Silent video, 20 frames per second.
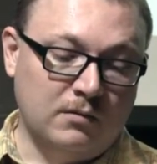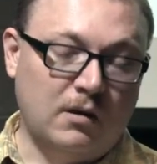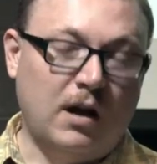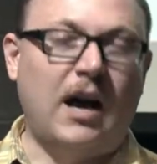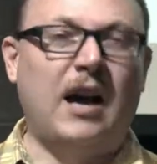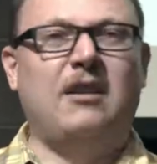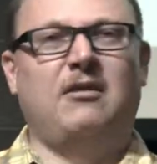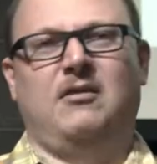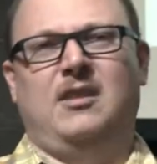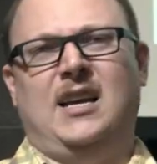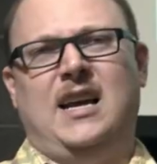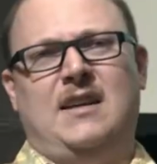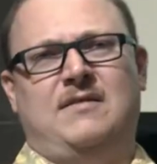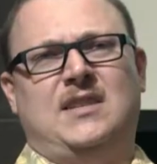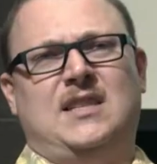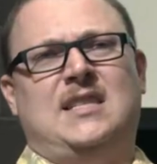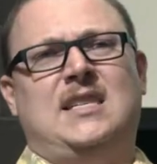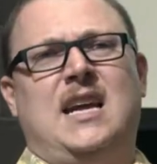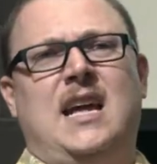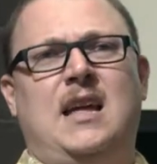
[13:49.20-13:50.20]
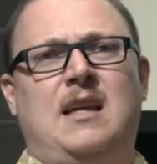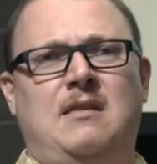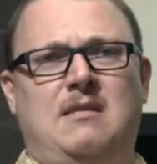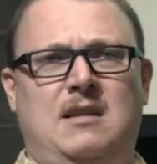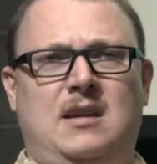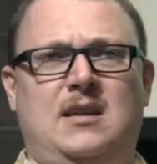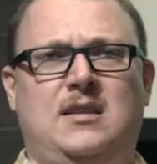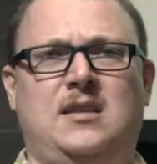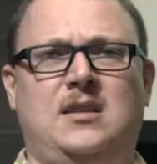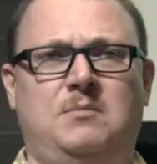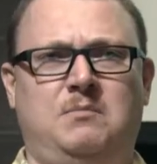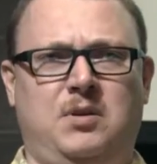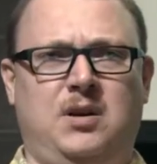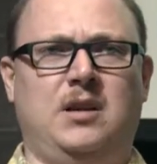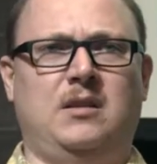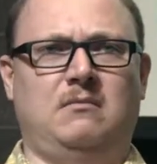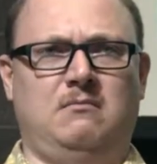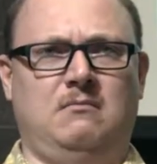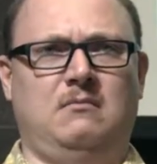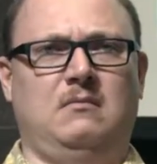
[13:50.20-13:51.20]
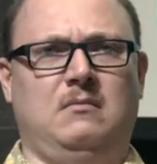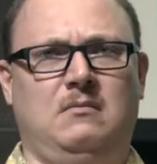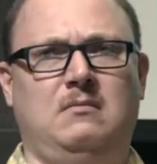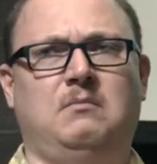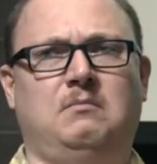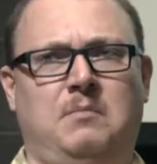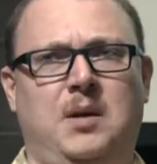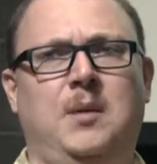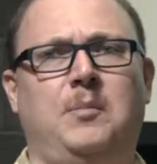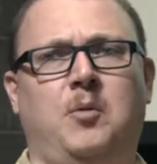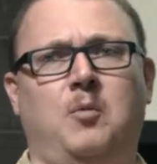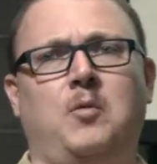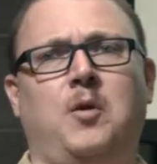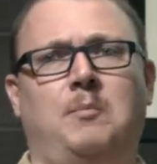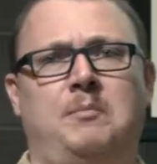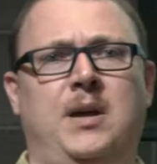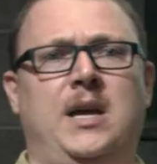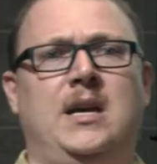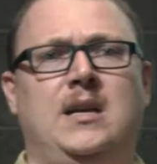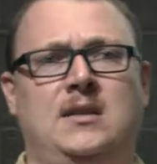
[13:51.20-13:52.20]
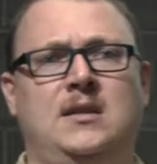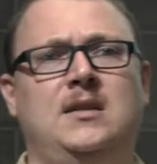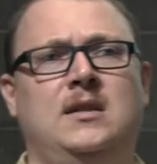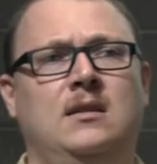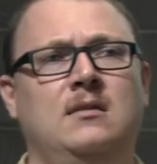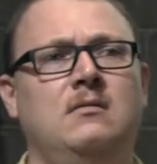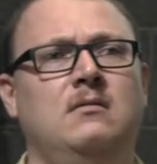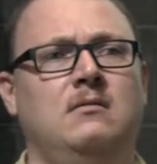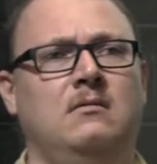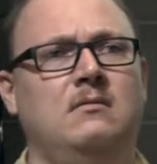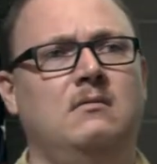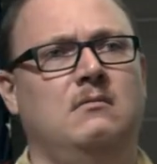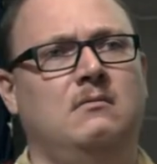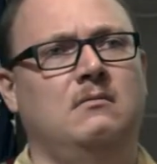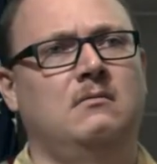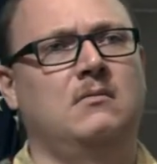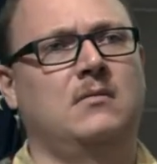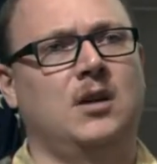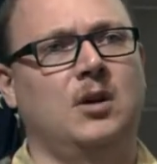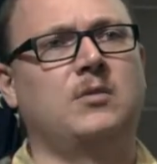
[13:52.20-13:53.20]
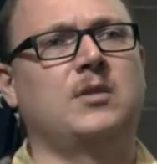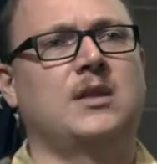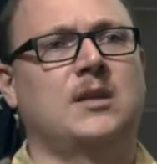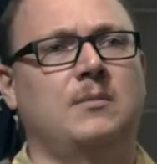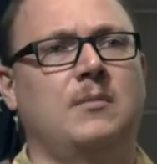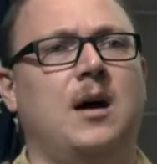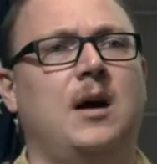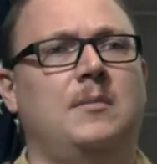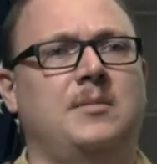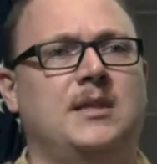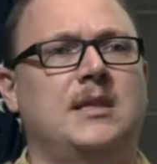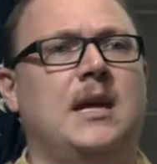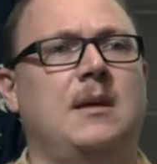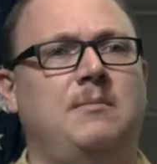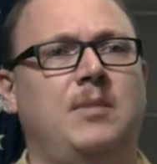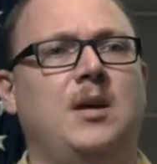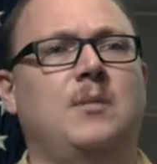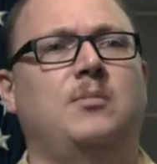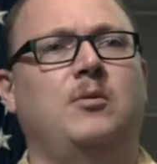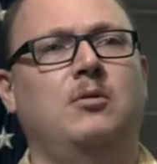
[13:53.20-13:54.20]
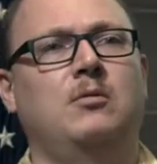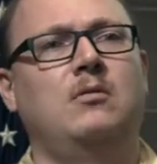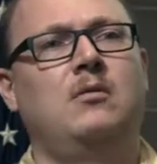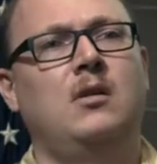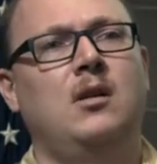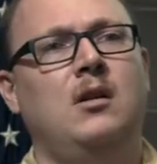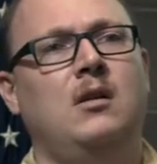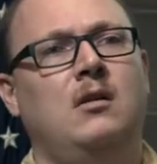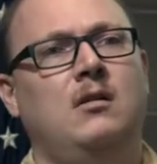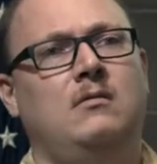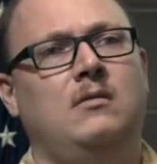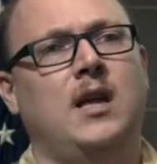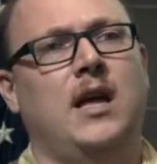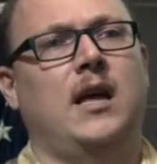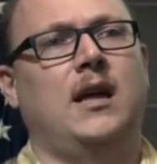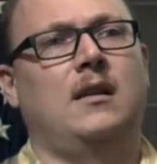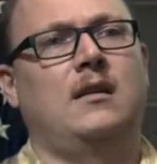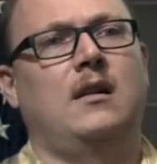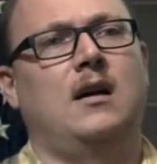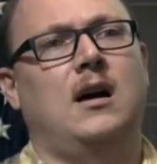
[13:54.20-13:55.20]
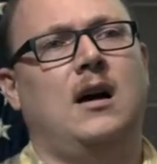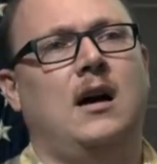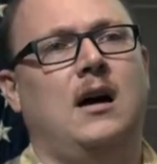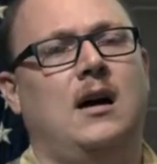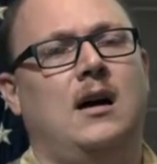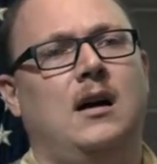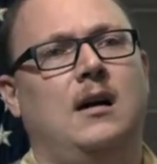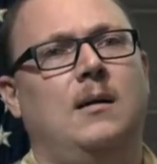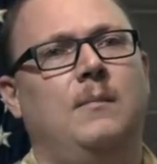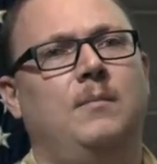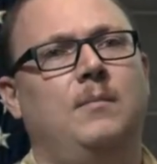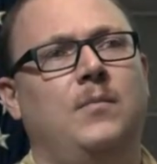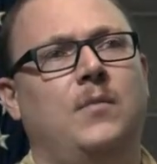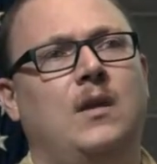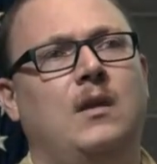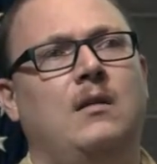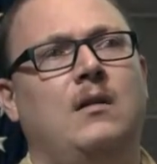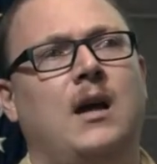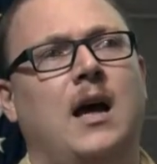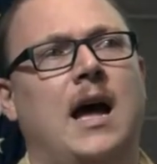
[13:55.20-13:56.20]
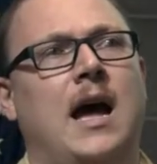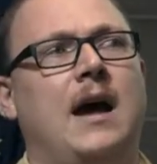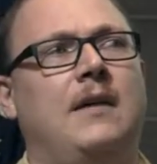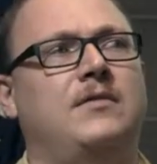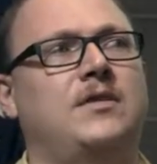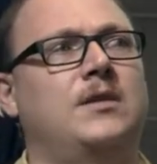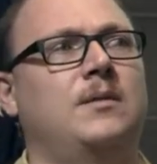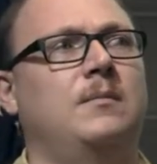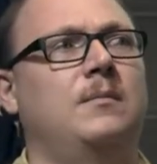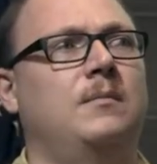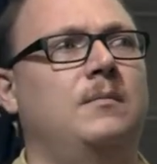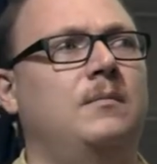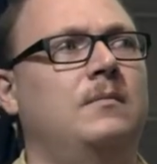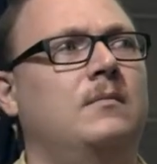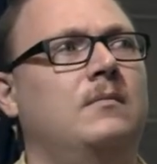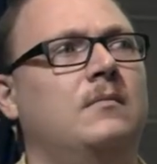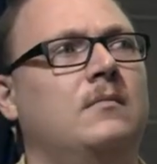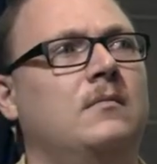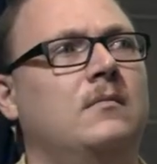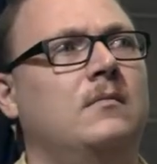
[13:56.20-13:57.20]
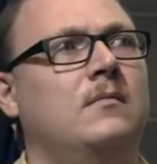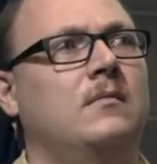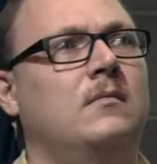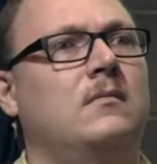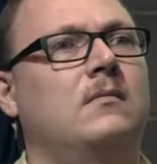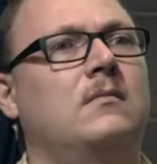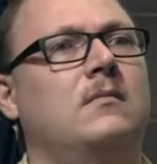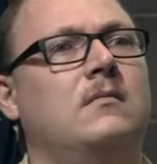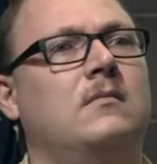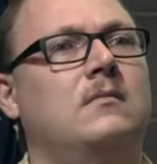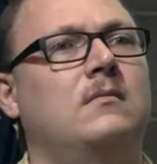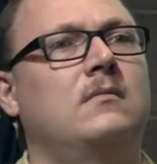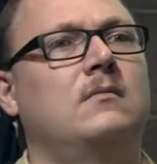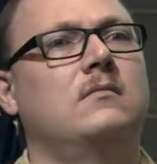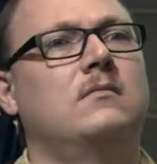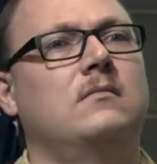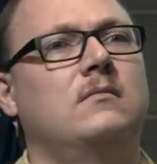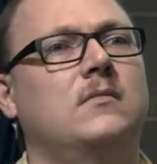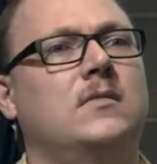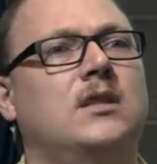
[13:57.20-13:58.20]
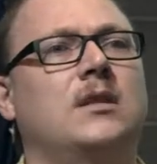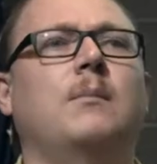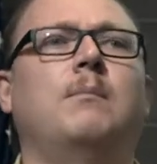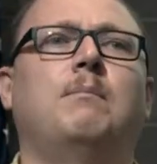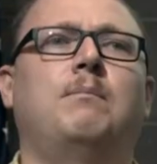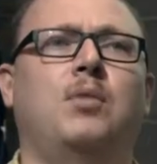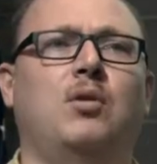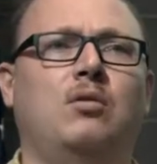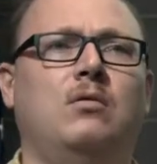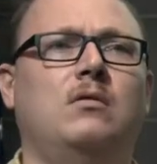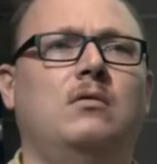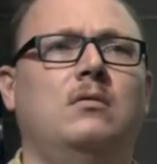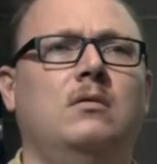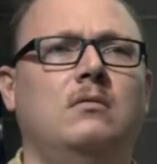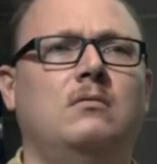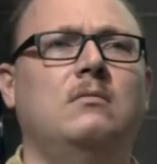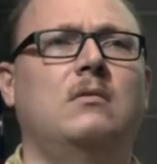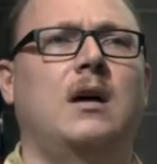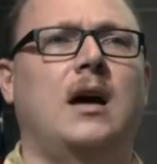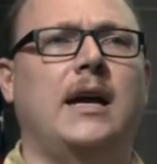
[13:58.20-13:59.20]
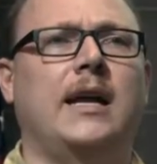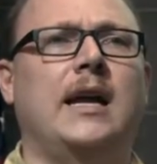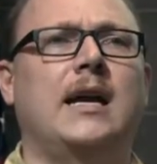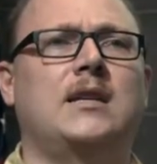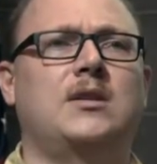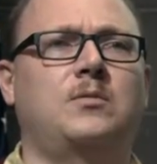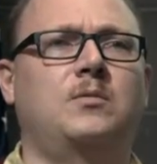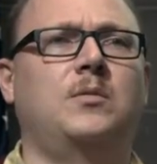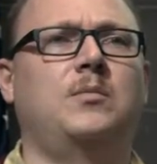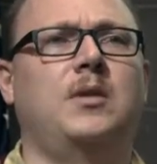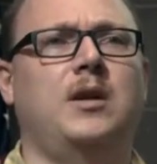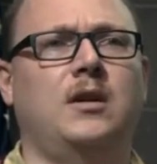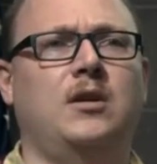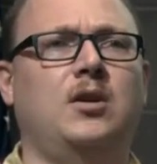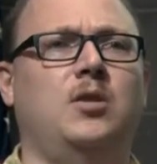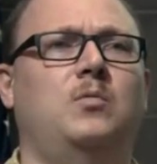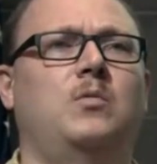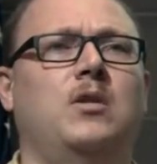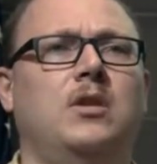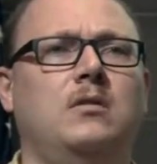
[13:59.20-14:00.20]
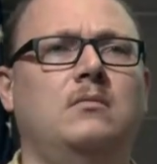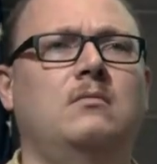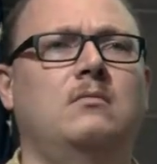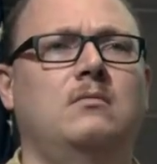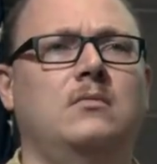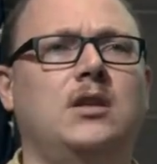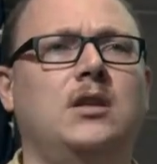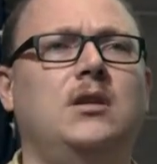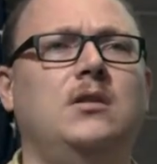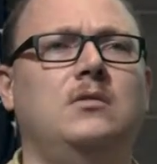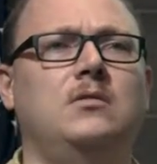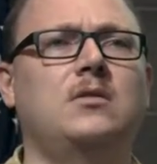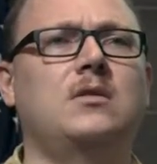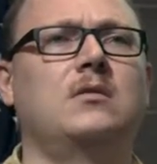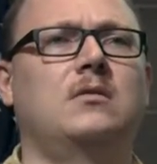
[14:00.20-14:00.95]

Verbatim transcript: I don't really have to say this, but people were pissed. There was some upset people that uh, have some some pull, I guess would be a good word to use.